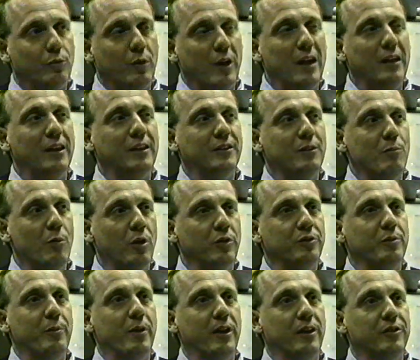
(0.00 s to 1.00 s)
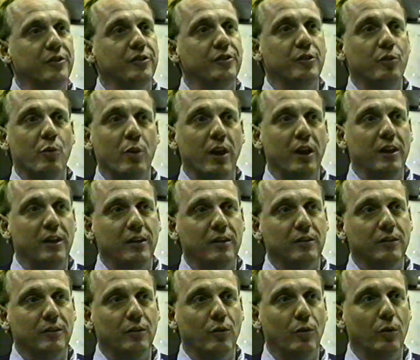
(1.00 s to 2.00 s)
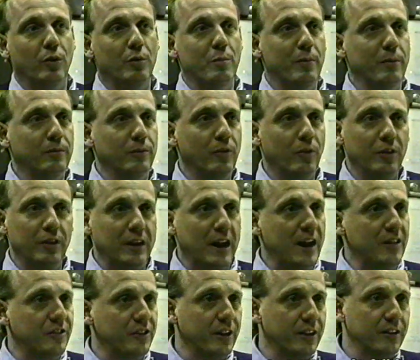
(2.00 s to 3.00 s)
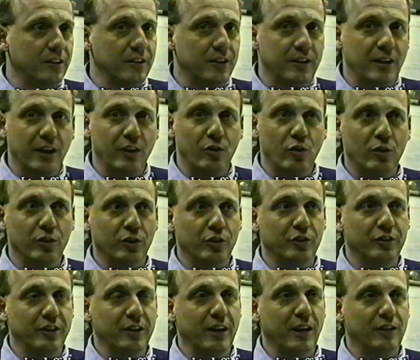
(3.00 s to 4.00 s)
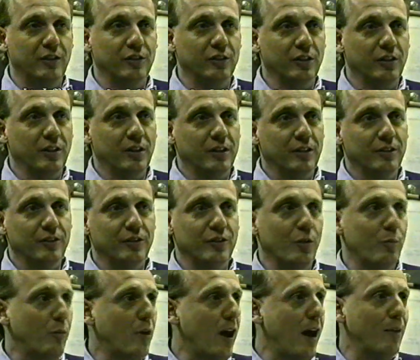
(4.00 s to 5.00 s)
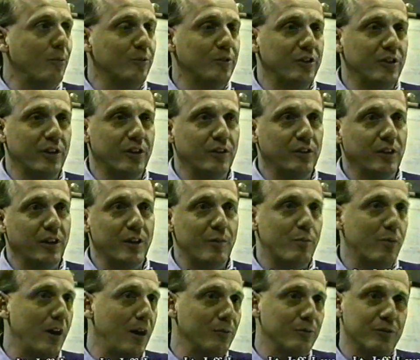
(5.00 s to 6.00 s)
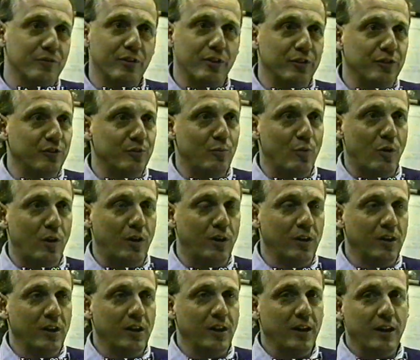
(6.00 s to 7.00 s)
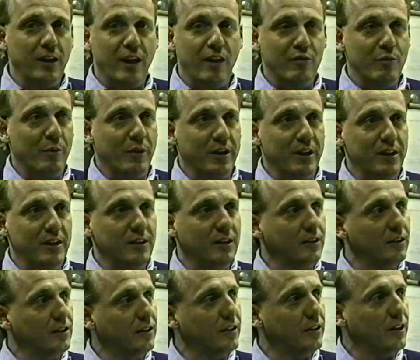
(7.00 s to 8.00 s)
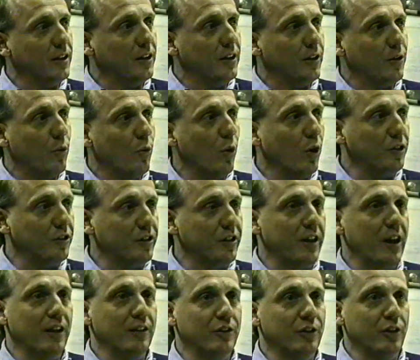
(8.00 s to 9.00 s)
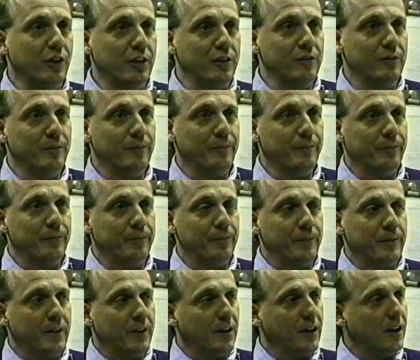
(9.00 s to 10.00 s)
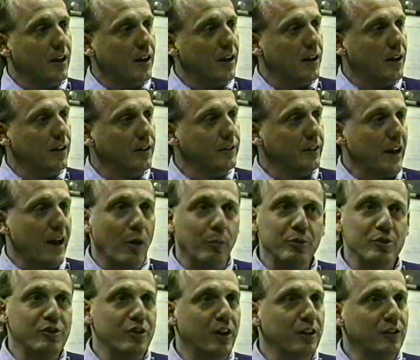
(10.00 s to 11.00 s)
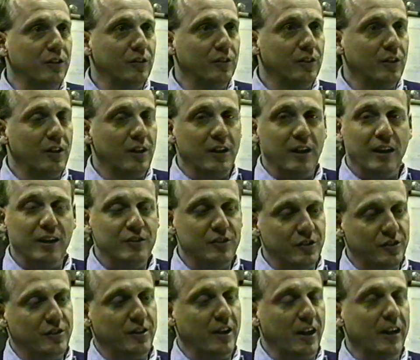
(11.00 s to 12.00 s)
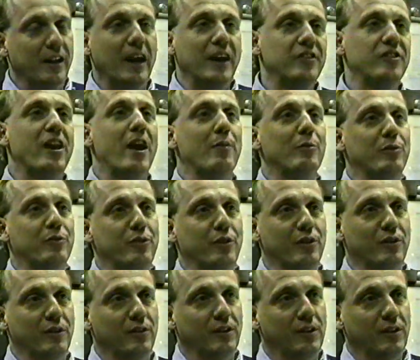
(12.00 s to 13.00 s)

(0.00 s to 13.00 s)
What I like the most about it is just the way all the, all the guys get, get along good together. There's no problems here. Any problems are very small. Everybody works together good. Uh, they help each other. It's just a, a nice atmosphere.